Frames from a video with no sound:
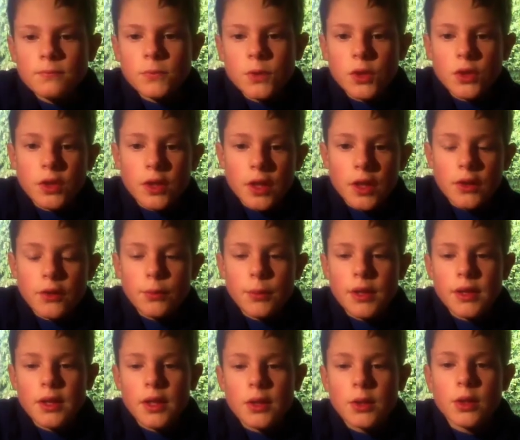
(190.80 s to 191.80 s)
So now you've
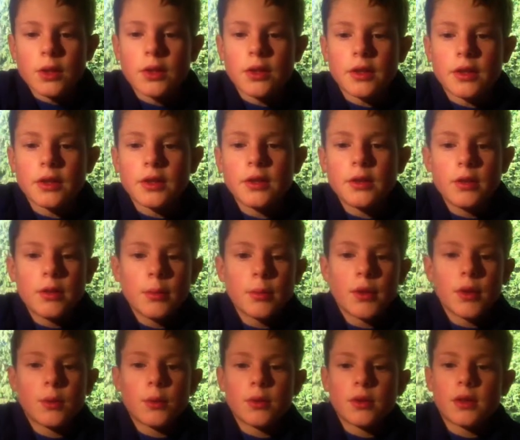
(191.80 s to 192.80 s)
made that decision, you
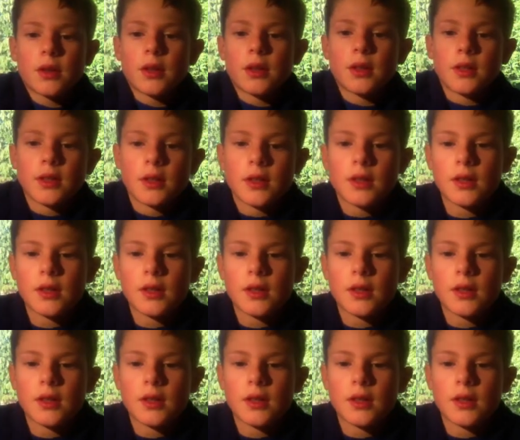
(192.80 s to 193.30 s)
might want to